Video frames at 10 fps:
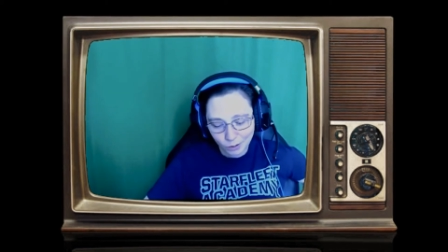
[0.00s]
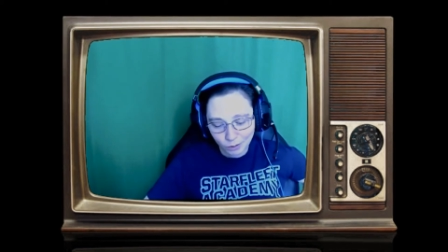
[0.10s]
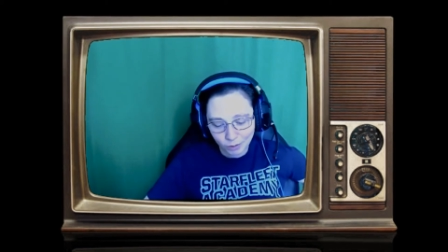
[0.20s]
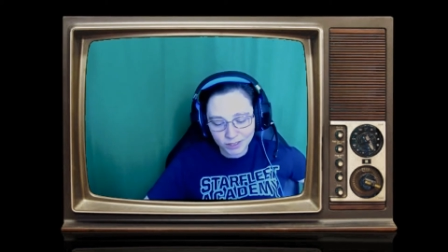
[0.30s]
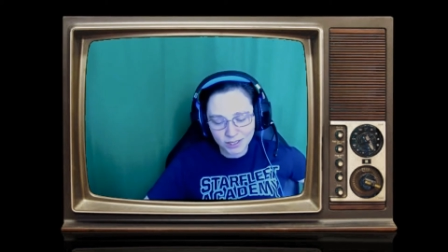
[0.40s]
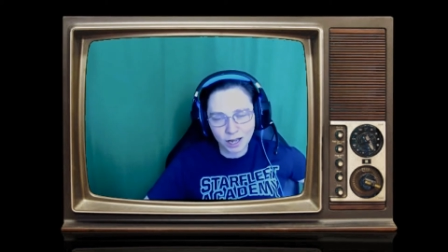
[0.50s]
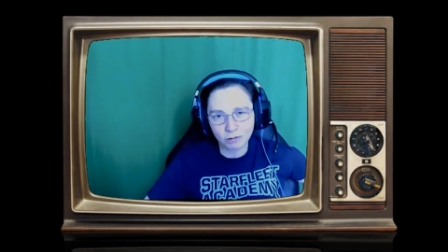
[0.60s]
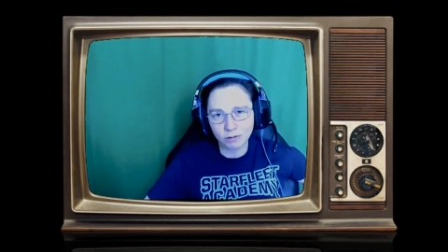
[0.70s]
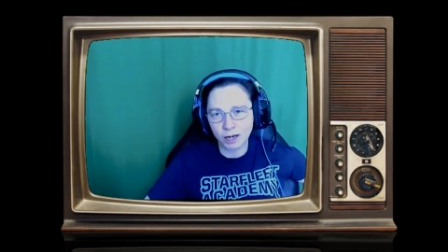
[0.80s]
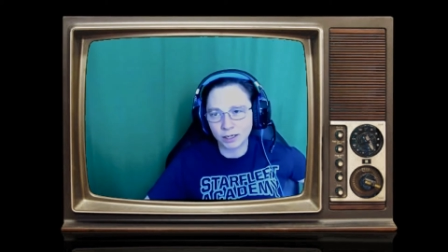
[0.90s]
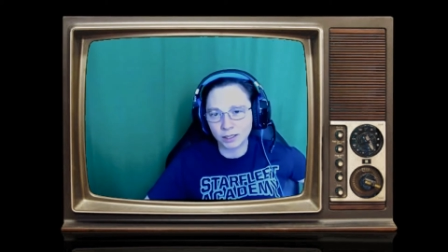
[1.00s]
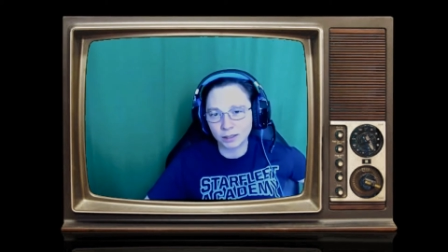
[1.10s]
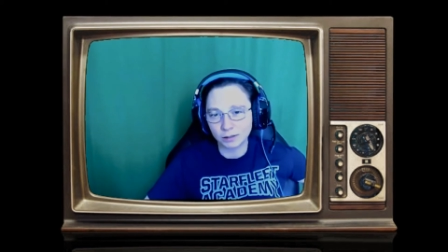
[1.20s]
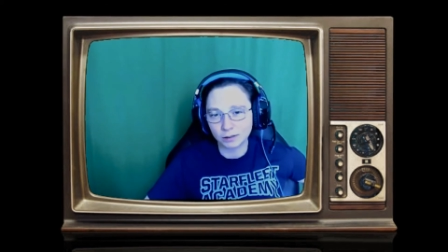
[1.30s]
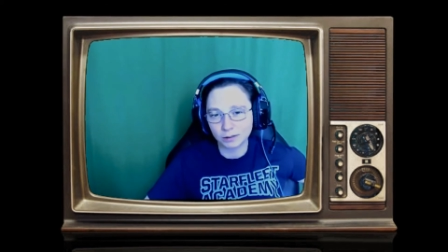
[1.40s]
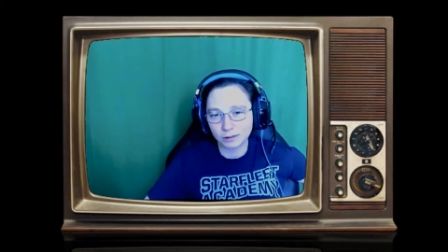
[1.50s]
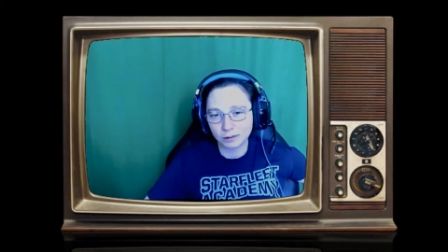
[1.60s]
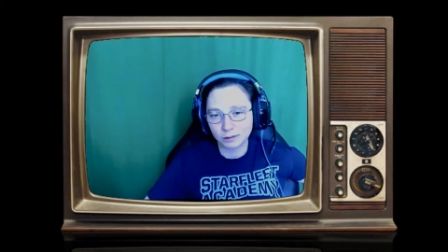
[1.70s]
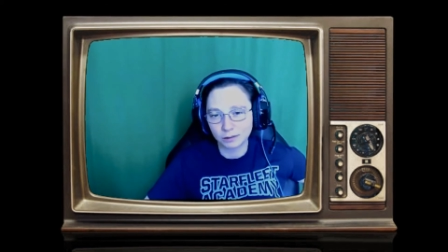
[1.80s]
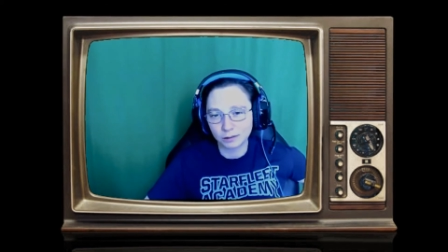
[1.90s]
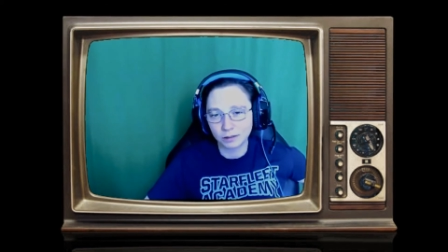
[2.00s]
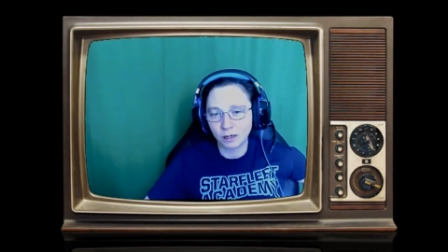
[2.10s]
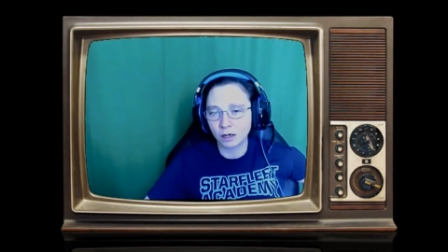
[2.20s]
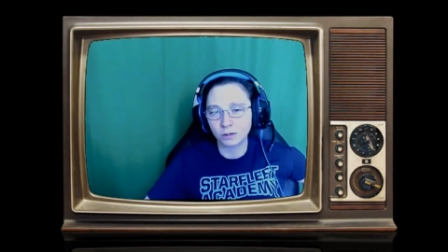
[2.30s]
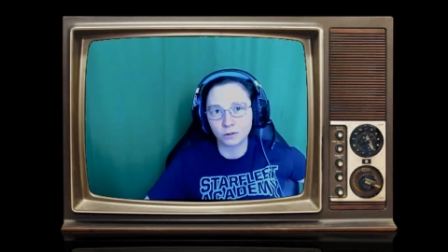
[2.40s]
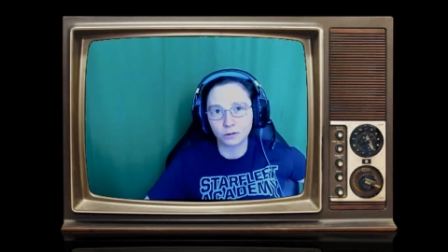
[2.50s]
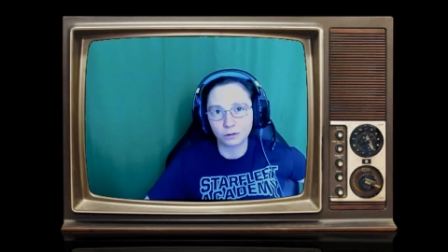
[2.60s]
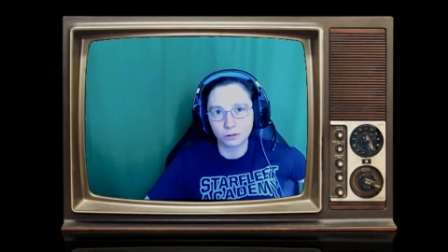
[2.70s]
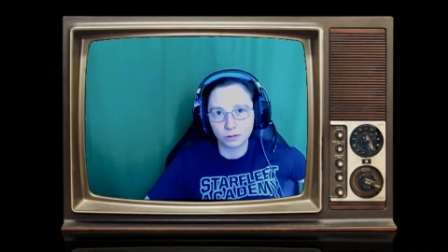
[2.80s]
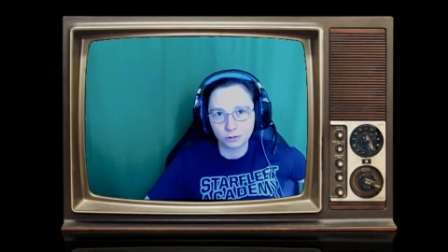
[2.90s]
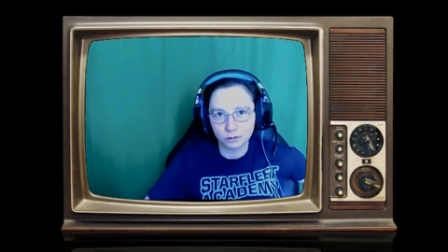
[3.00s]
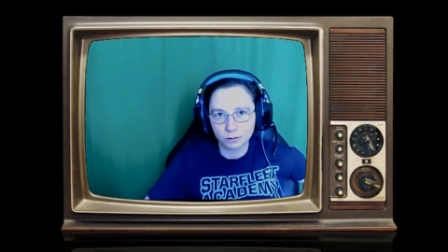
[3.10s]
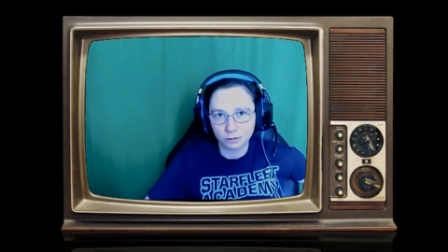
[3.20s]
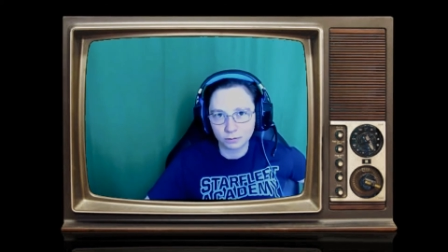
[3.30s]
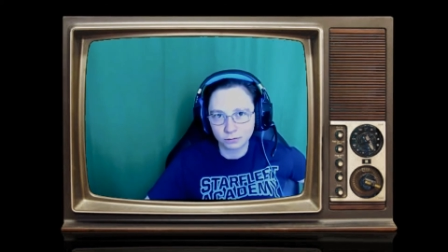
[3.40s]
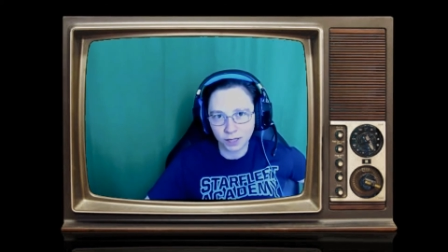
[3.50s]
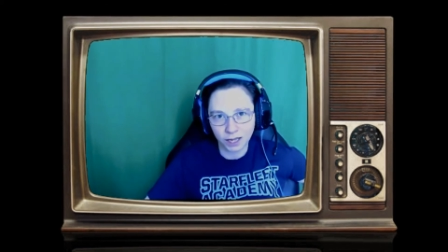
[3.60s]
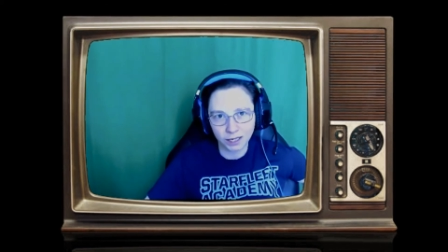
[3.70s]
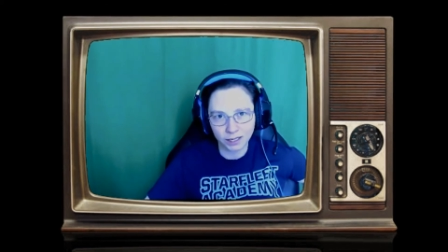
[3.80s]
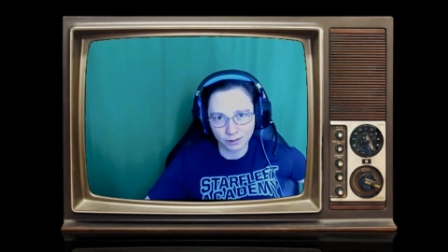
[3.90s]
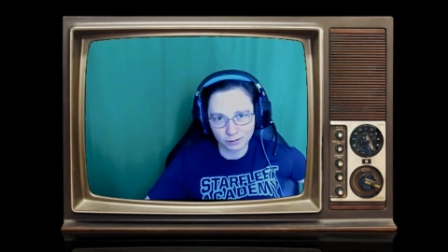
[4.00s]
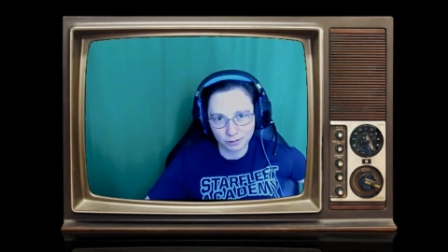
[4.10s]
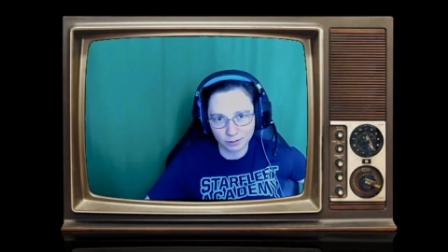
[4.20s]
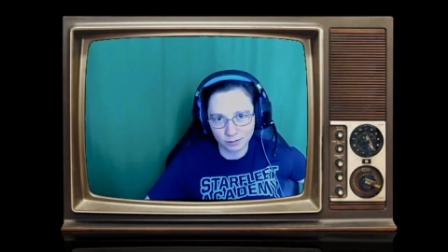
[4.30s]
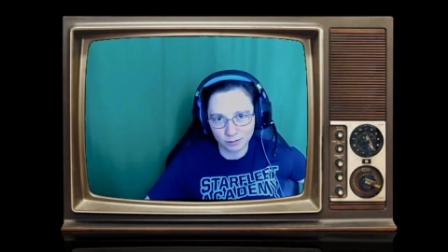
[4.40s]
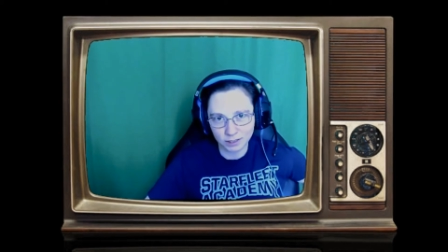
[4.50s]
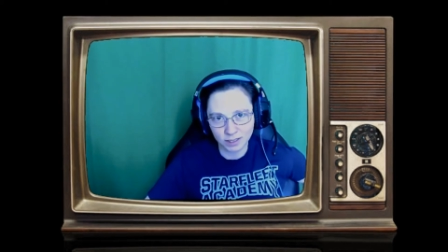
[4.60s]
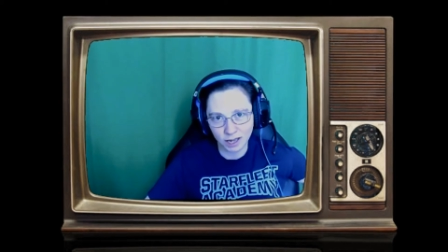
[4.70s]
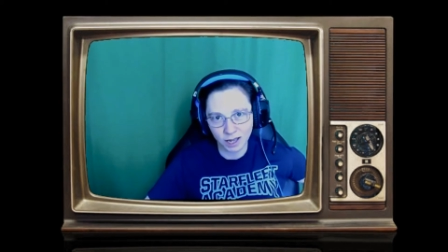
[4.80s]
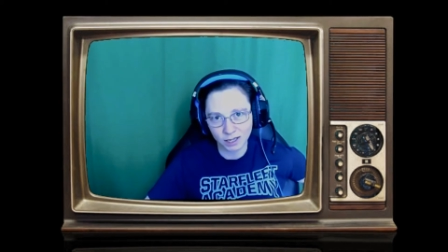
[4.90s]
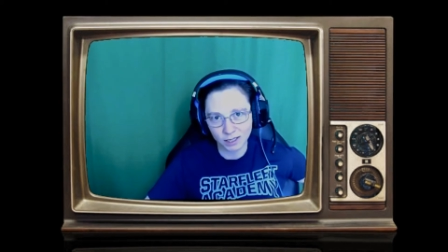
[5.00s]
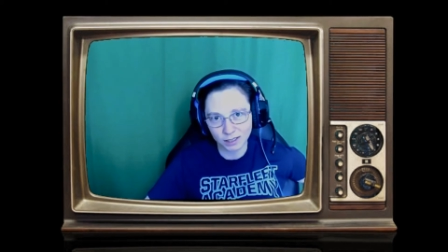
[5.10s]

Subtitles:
but is now riding. No, flying into the sky.